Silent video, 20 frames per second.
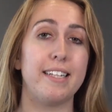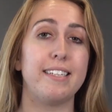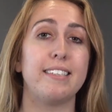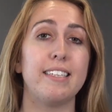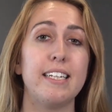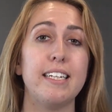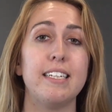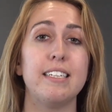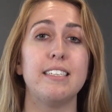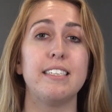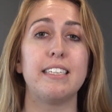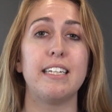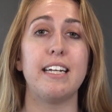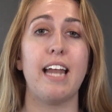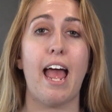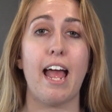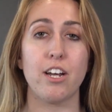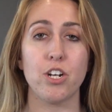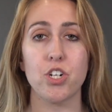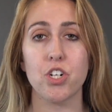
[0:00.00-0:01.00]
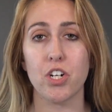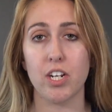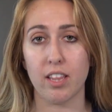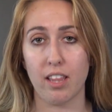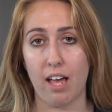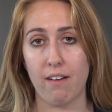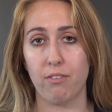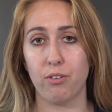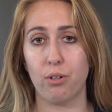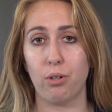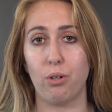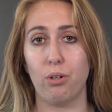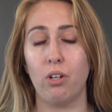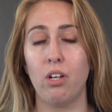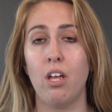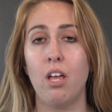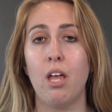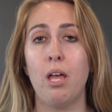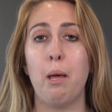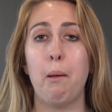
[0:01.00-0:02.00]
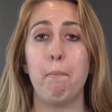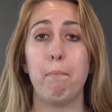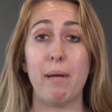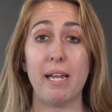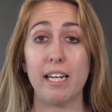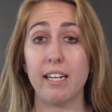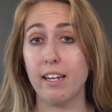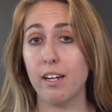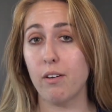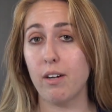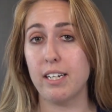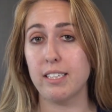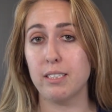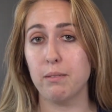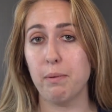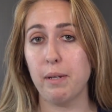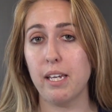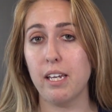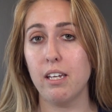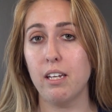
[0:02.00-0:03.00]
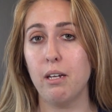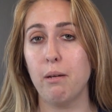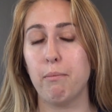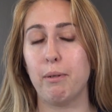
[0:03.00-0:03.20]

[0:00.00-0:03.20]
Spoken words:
This is an entry-level baking recipe,